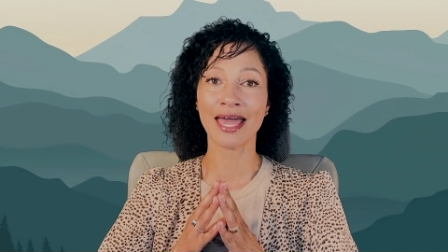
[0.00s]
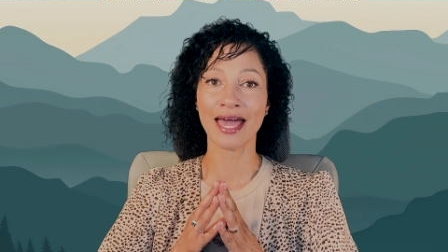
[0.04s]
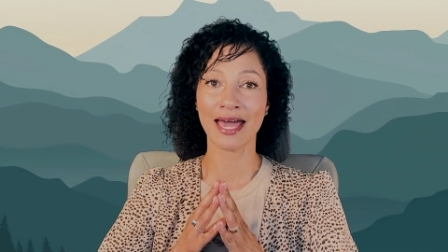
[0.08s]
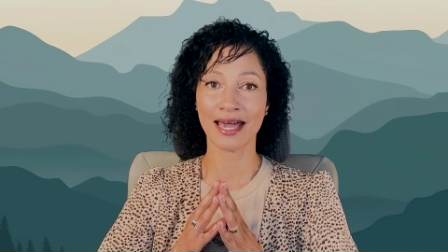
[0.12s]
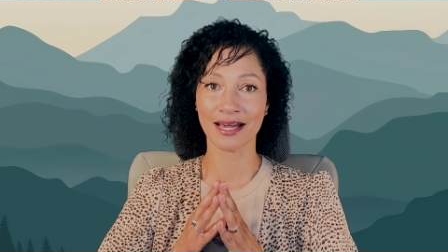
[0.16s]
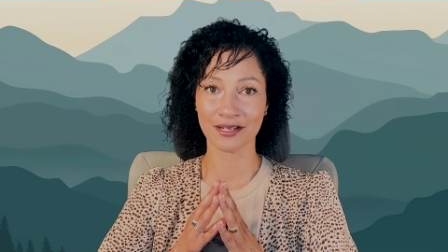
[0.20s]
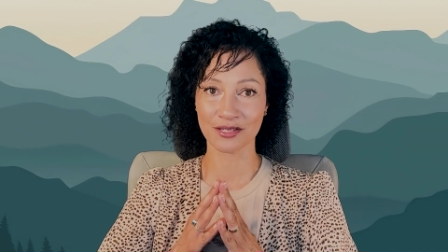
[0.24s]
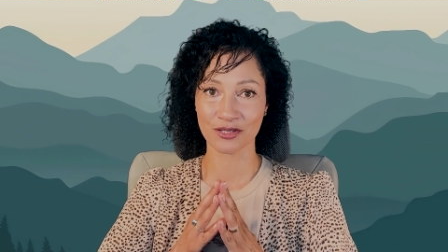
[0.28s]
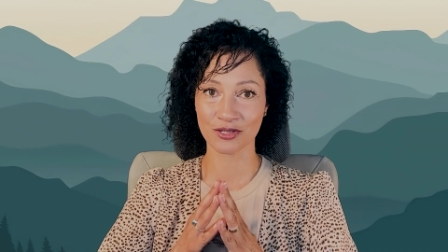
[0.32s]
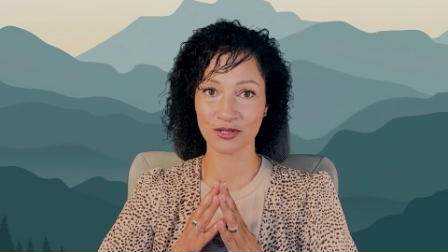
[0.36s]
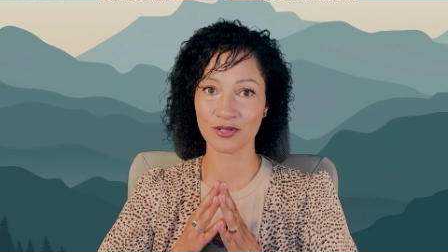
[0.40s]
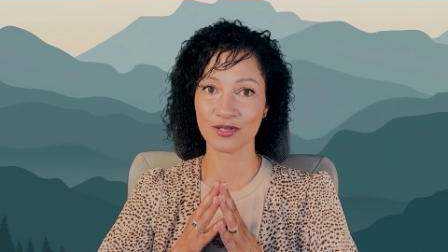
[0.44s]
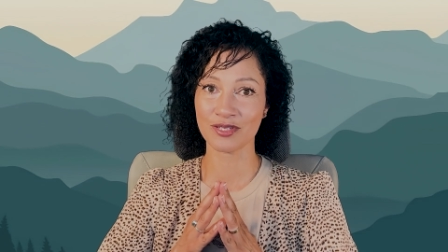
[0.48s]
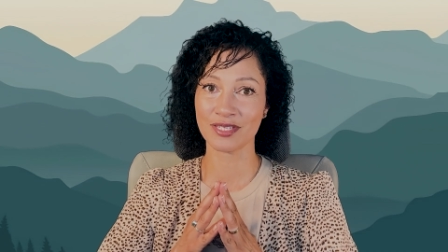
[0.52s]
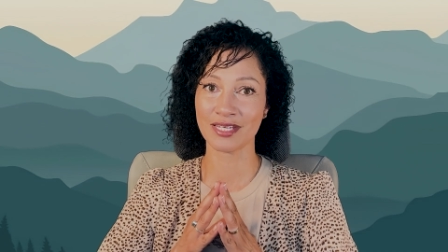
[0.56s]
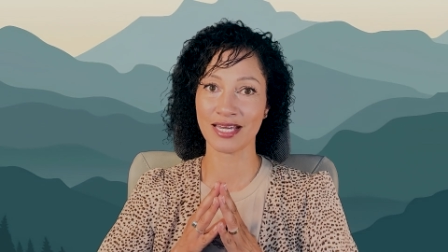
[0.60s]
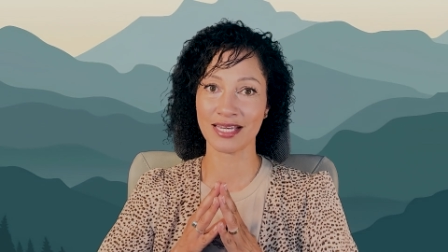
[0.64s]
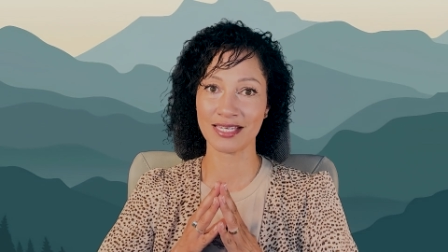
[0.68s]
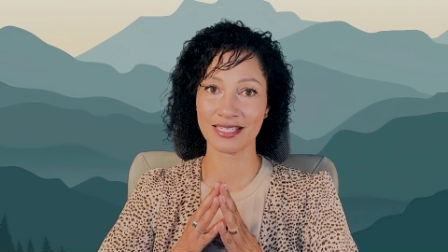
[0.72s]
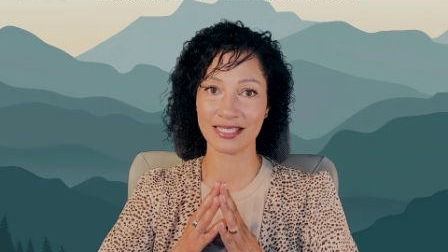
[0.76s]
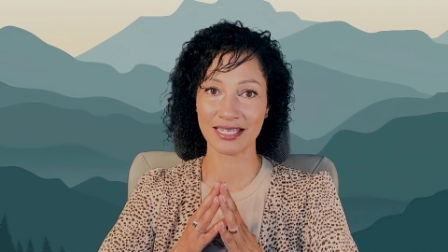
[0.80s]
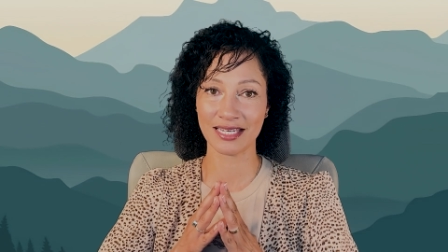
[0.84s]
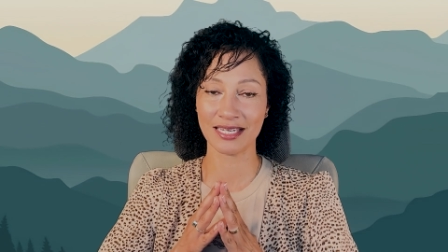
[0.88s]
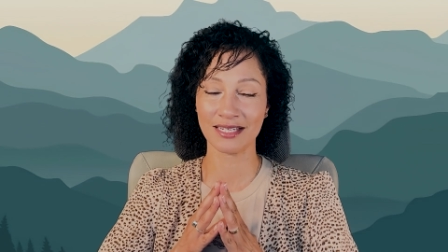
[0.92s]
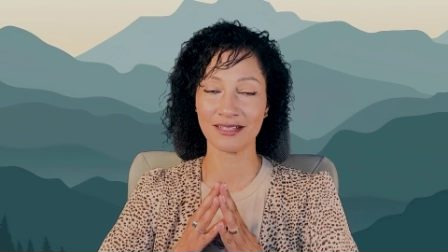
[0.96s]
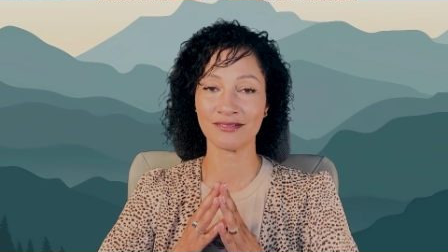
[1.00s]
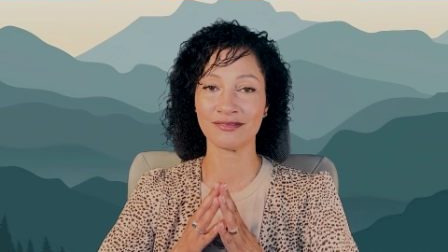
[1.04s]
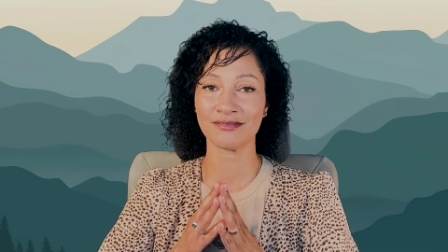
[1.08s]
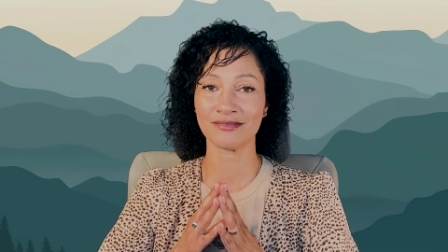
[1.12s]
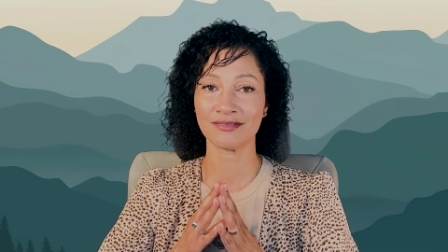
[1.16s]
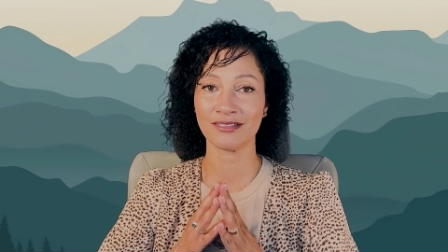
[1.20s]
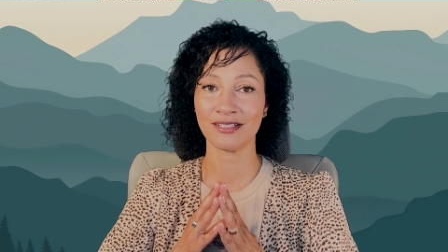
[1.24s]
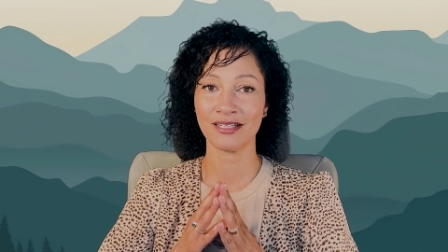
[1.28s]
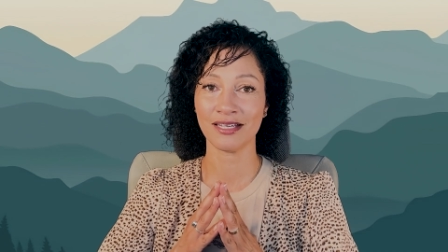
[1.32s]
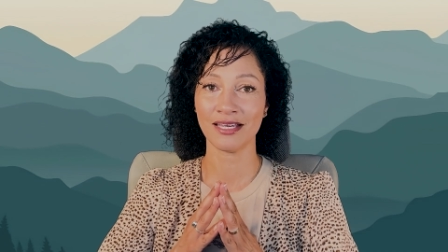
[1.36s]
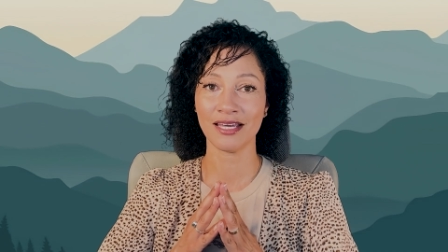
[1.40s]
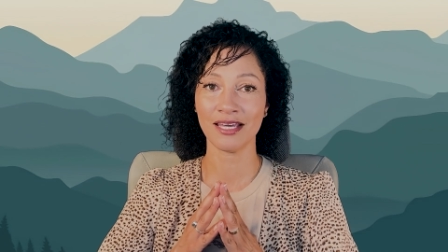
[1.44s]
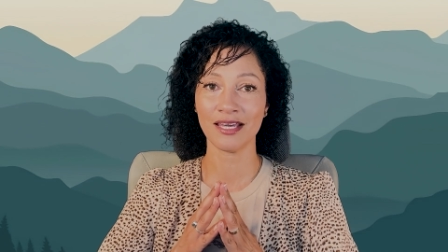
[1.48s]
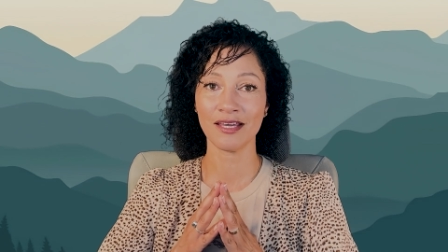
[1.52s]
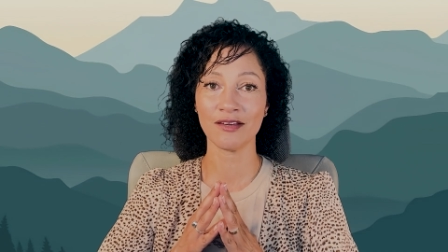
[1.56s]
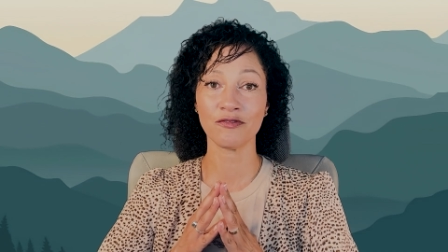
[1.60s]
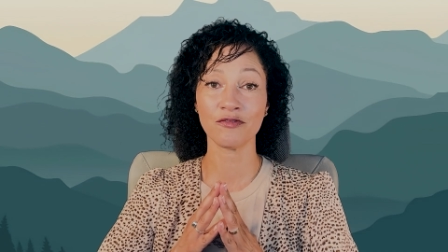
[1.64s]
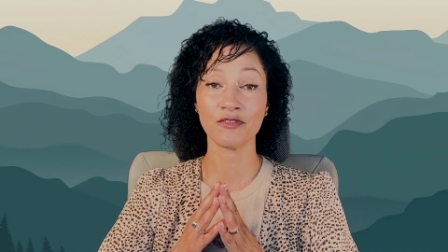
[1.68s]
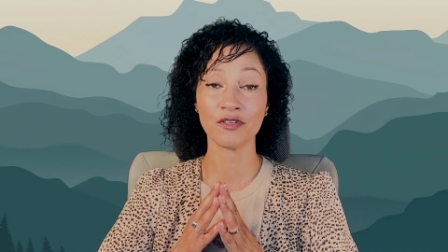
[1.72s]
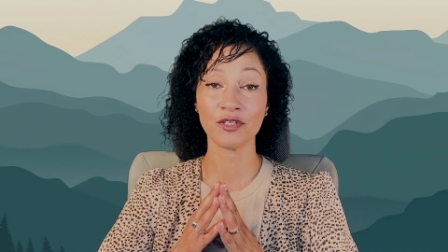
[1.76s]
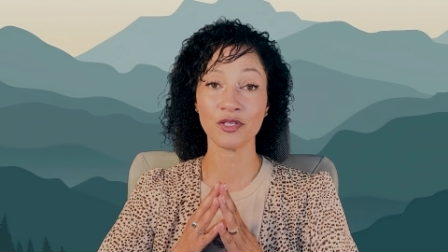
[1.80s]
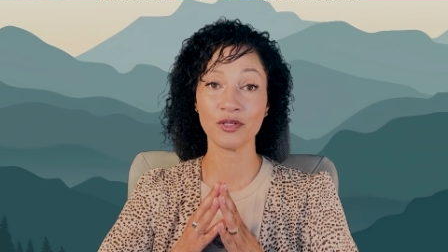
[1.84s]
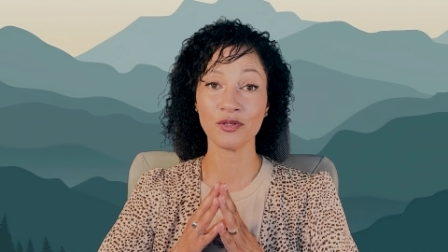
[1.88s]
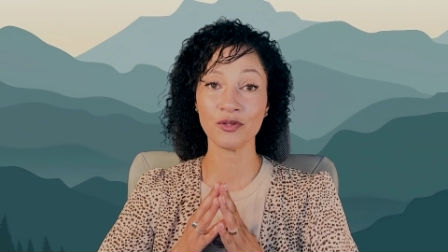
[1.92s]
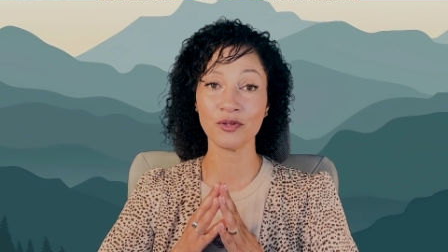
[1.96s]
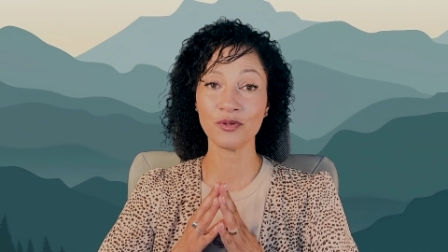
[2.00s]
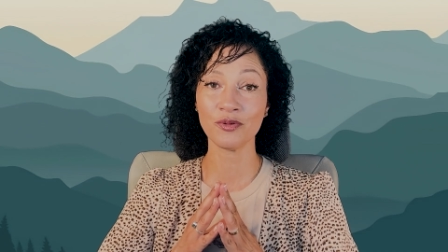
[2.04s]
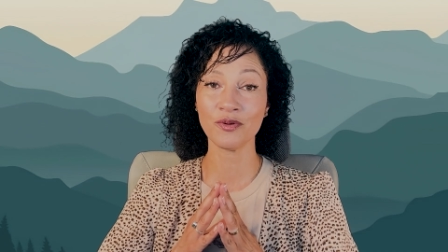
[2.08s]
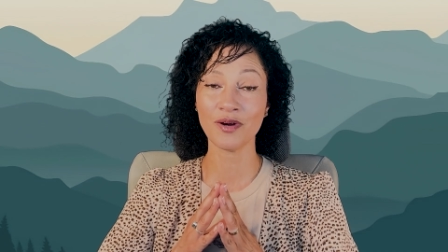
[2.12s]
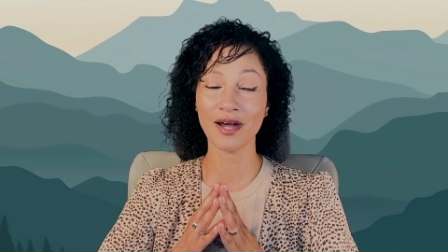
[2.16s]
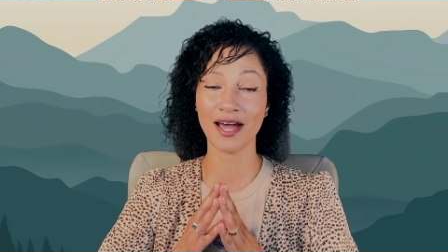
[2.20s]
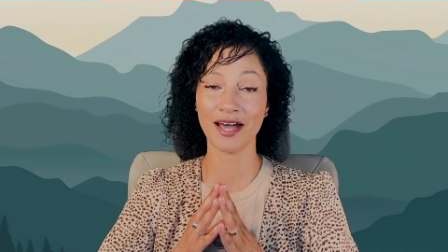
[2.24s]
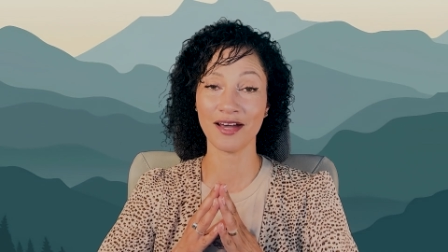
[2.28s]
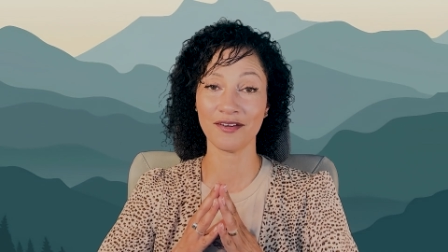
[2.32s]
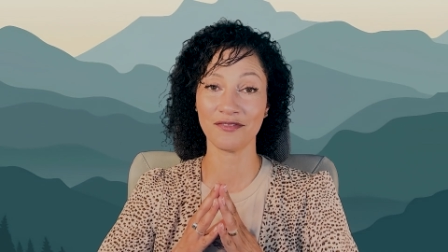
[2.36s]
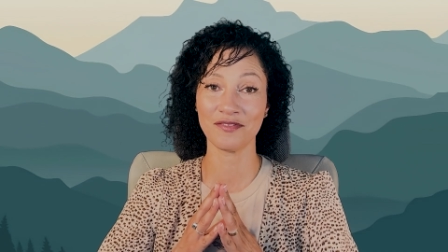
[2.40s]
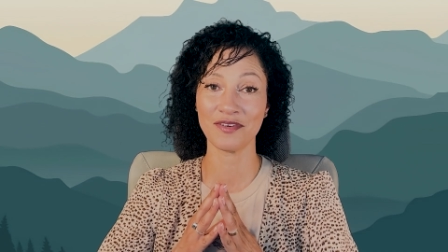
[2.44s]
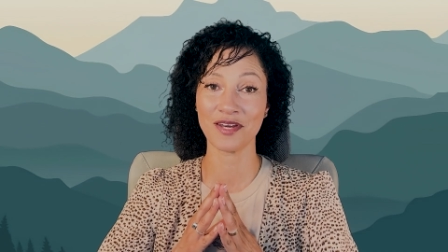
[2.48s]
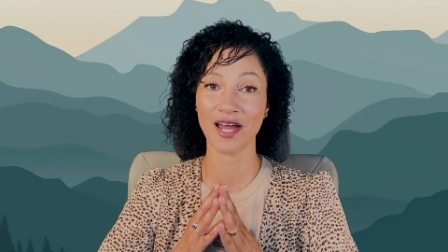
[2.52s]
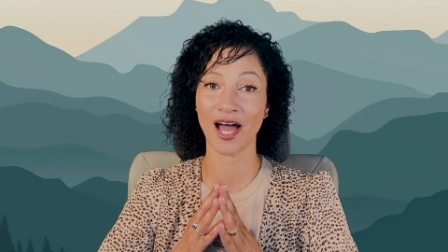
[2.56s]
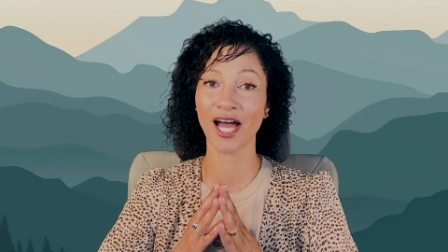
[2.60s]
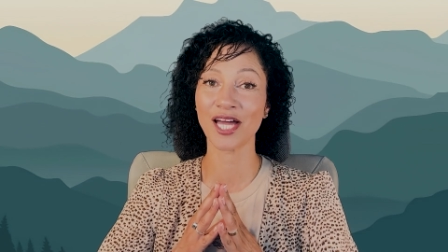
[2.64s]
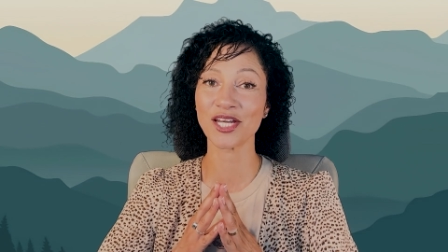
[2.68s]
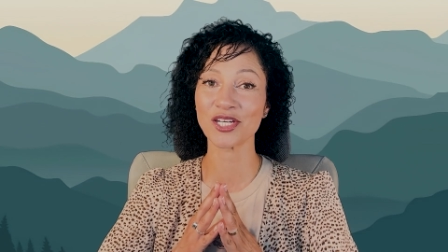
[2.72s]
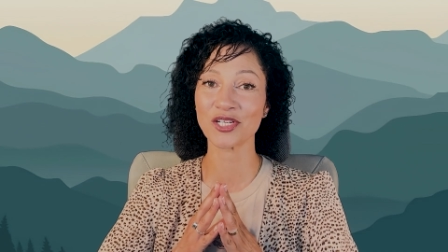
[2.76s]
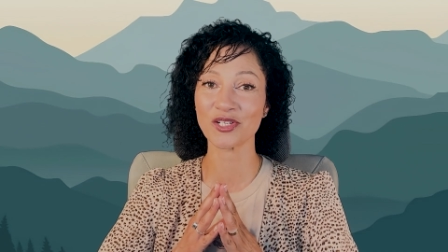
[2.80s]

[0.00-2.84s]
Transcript: exercising. If you have not